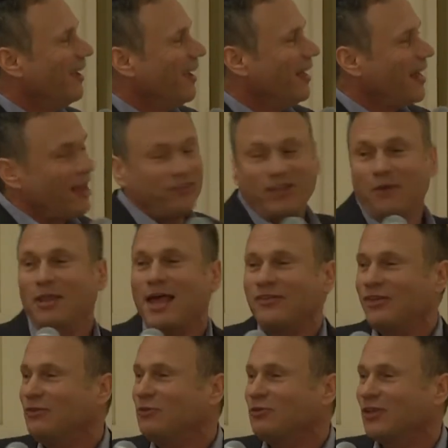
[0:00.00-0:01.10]
And I say, well, that's
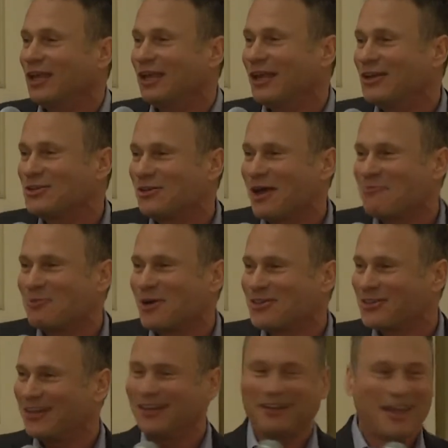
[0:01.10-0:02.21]
interesting, because you're at
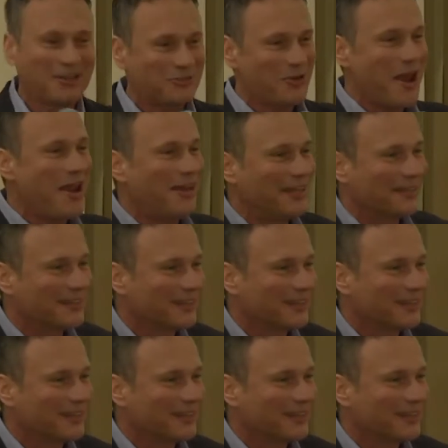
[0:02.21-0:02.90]
president-elect training.